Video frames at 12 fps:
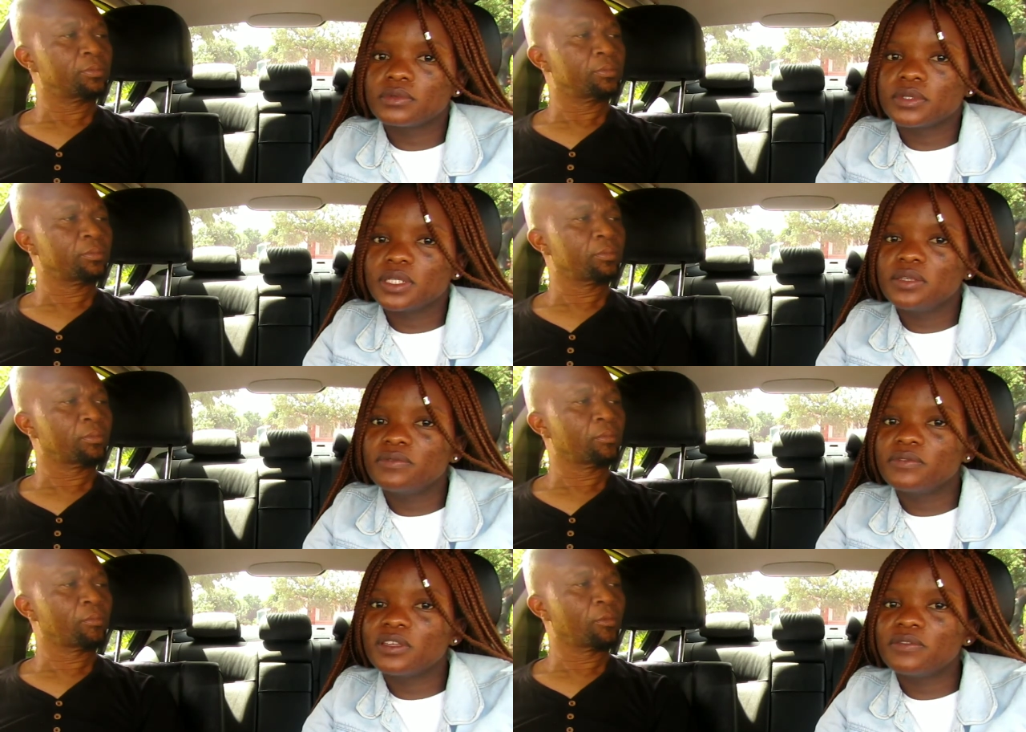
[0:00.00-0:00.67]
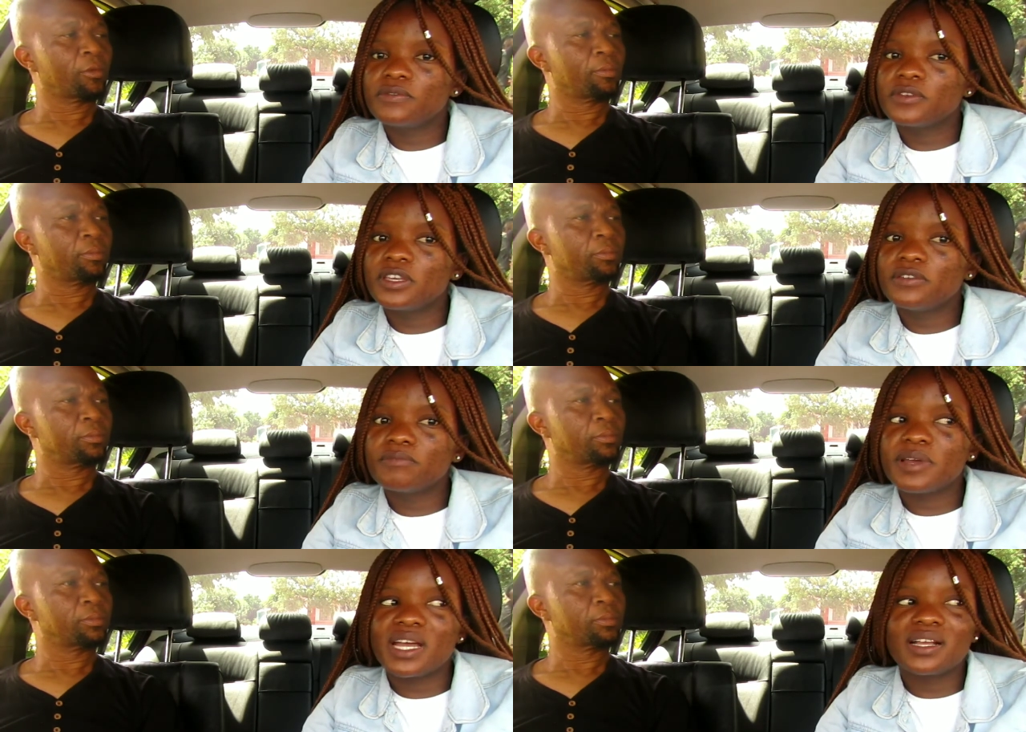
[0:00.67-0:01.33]
Speaker 1: if if if
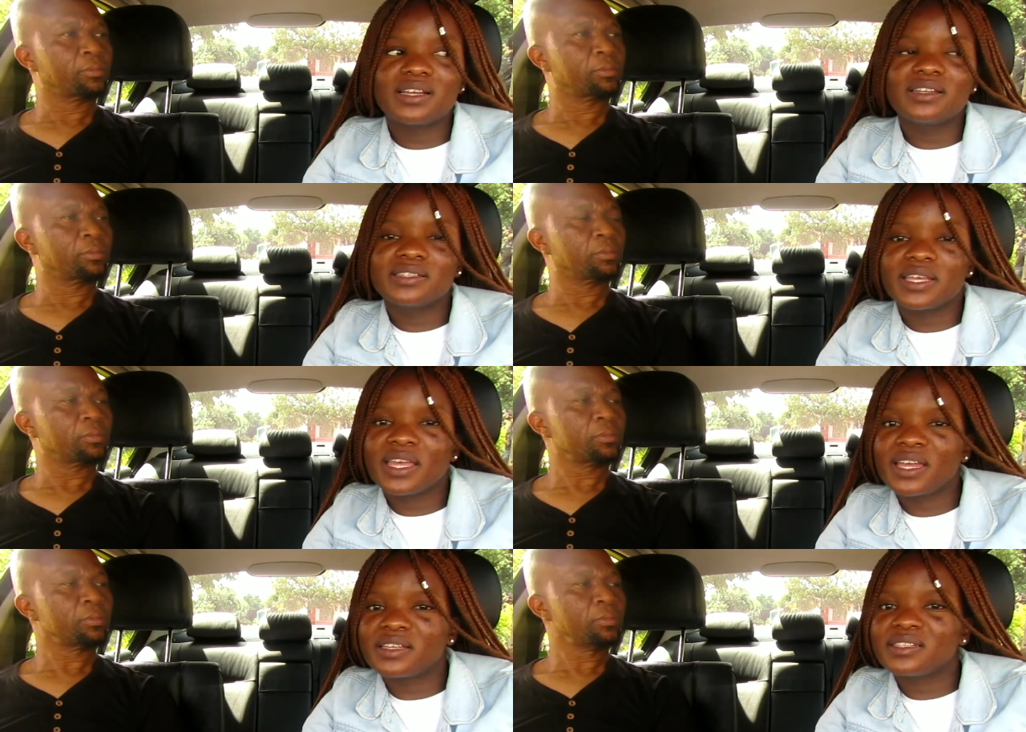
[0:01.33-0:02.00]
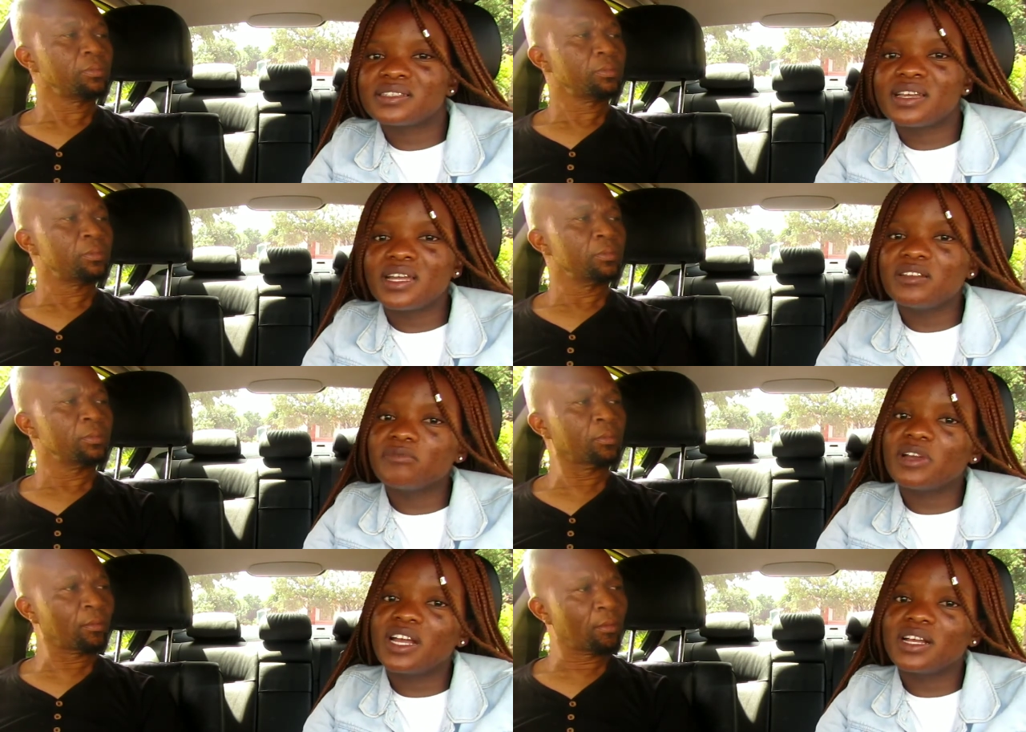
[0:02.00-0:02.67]
my uncle is a gangster if
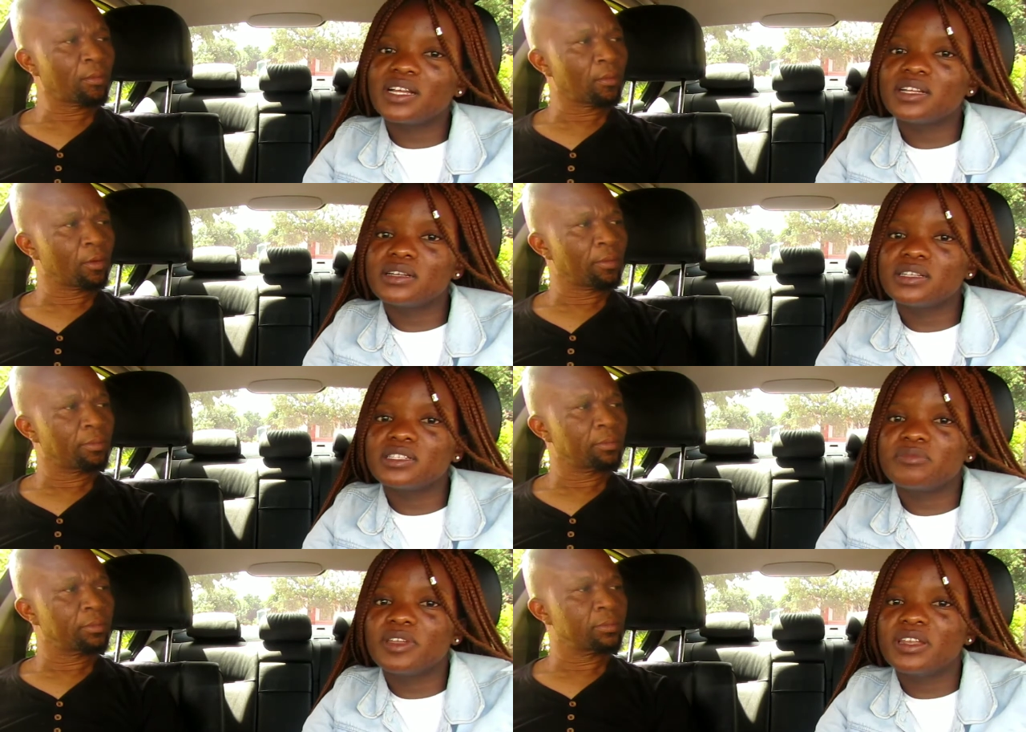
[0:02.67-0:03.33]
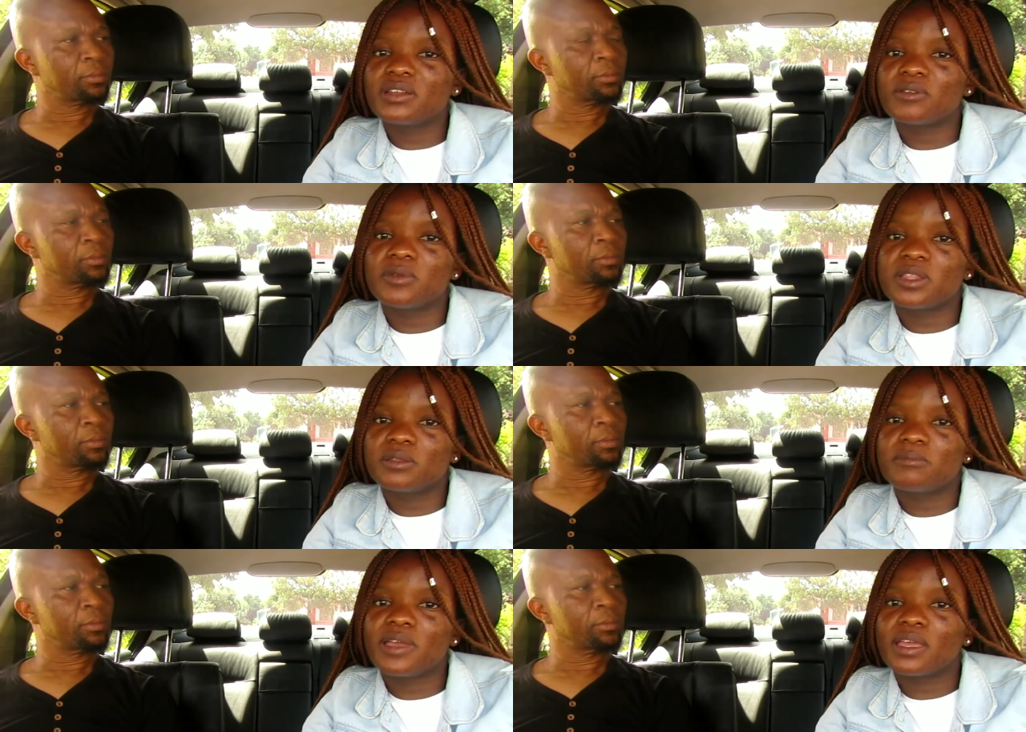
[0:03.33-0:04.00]
my mm. uncle has been robbing
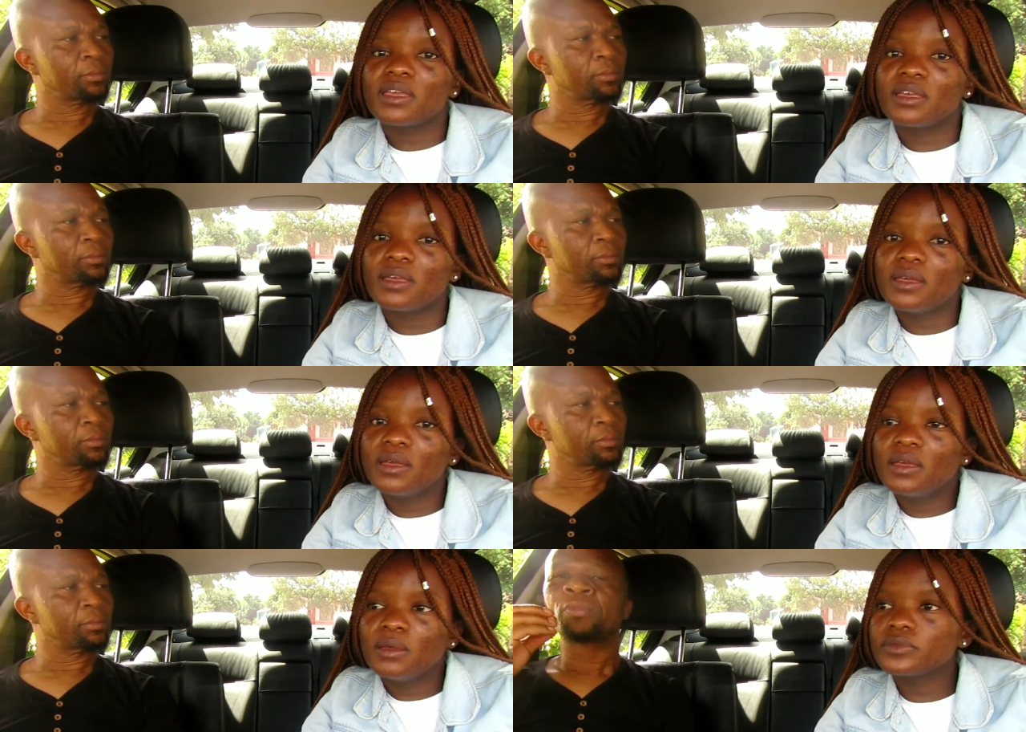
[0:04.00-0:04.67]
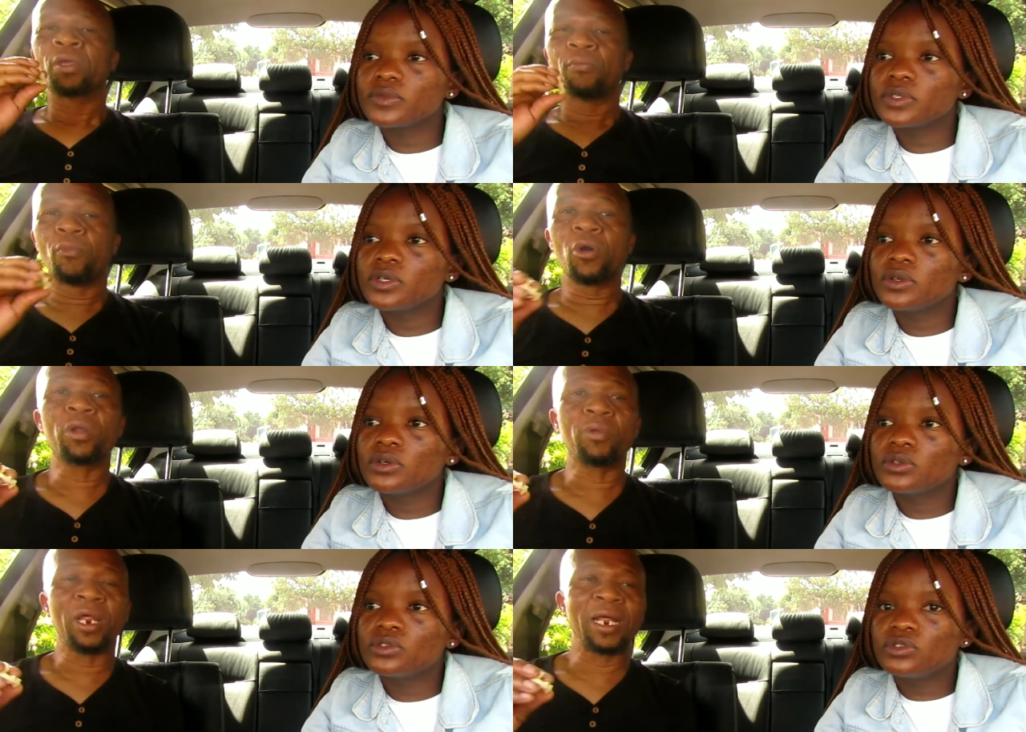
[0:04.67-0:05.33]
the bank
Speaker 2: more,
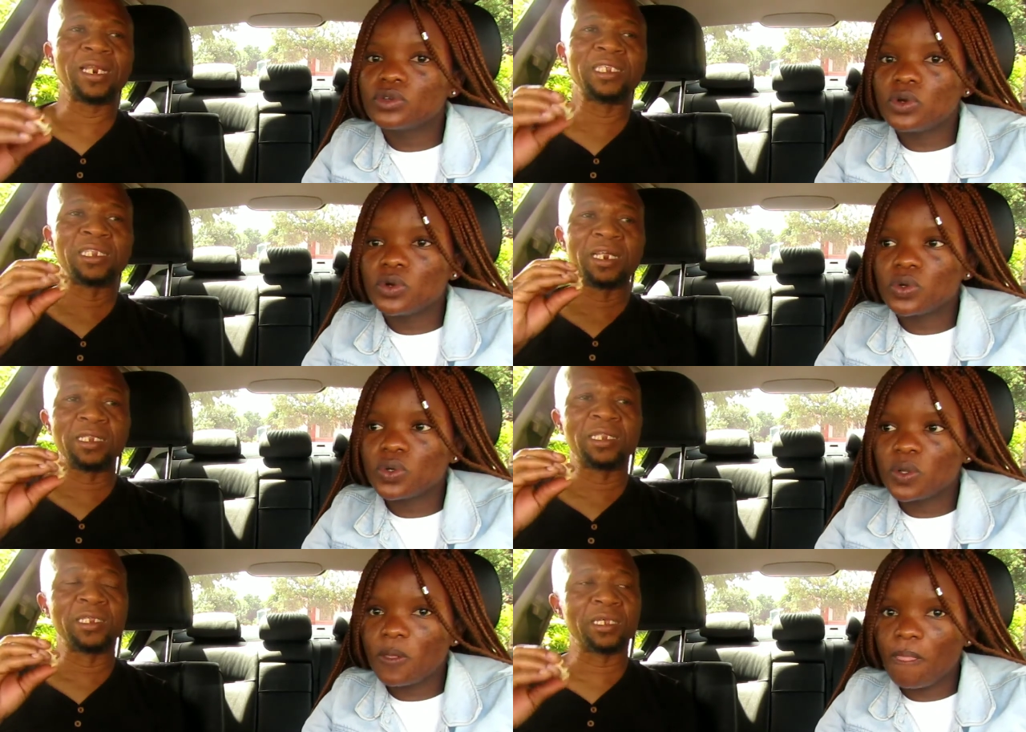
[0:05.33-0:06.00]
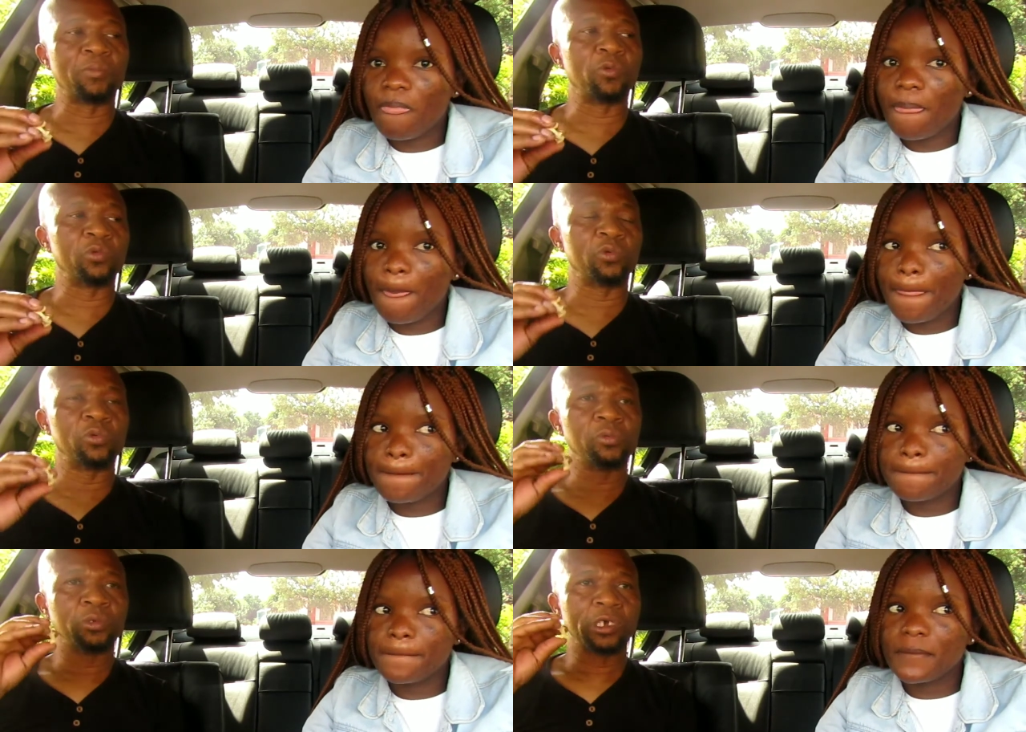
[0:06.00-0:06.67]
re like ka di-strength tsa
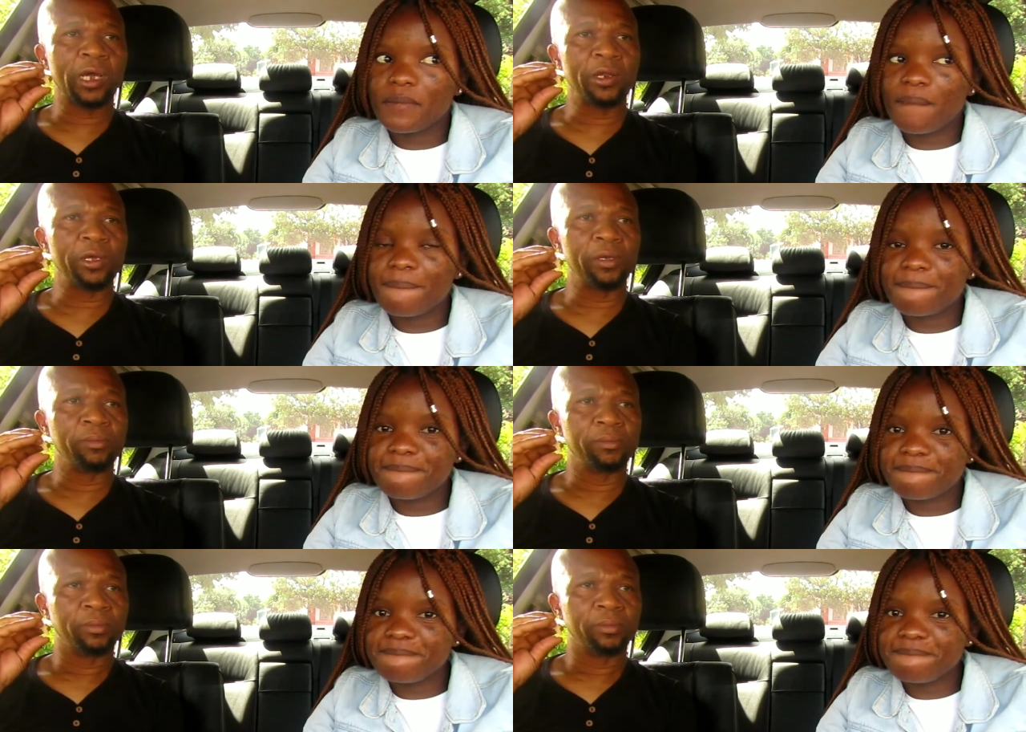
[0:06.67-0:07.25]
a ka the